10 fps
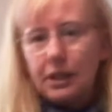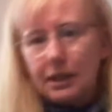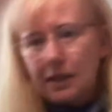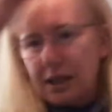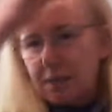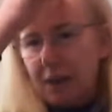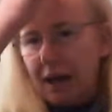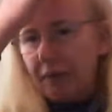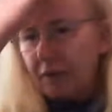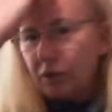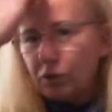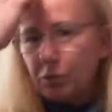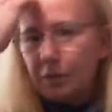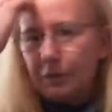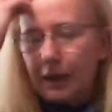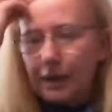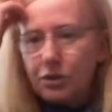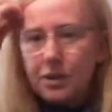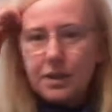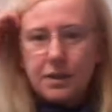and he's part of a group of
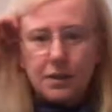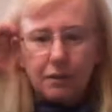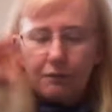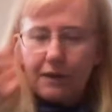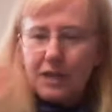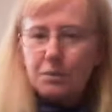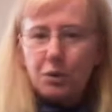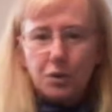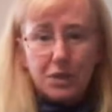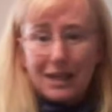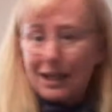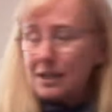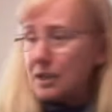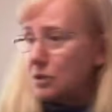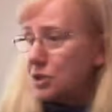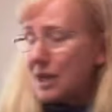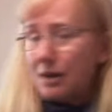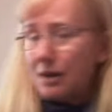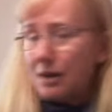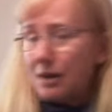electricians from Facebook who
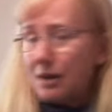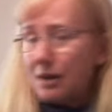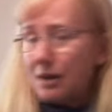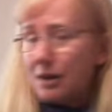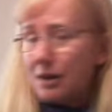share all of these